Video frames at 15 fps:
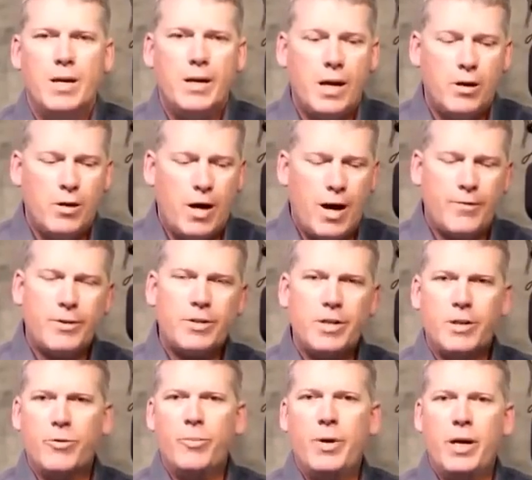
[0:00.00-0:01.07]
Now, obviously,
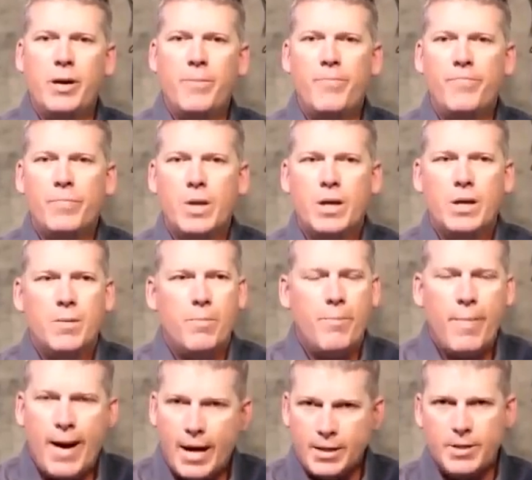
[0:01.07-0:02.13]
there would be
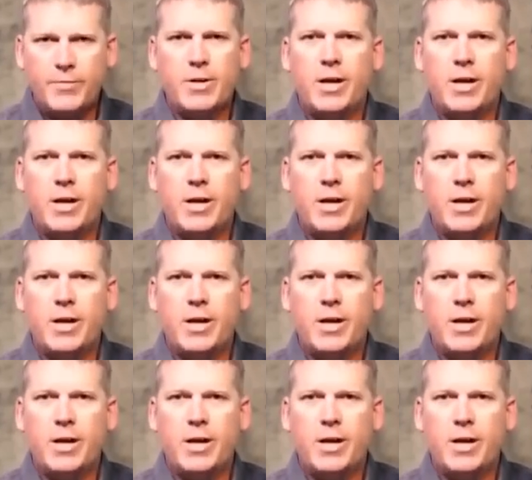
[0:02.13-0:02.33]
massive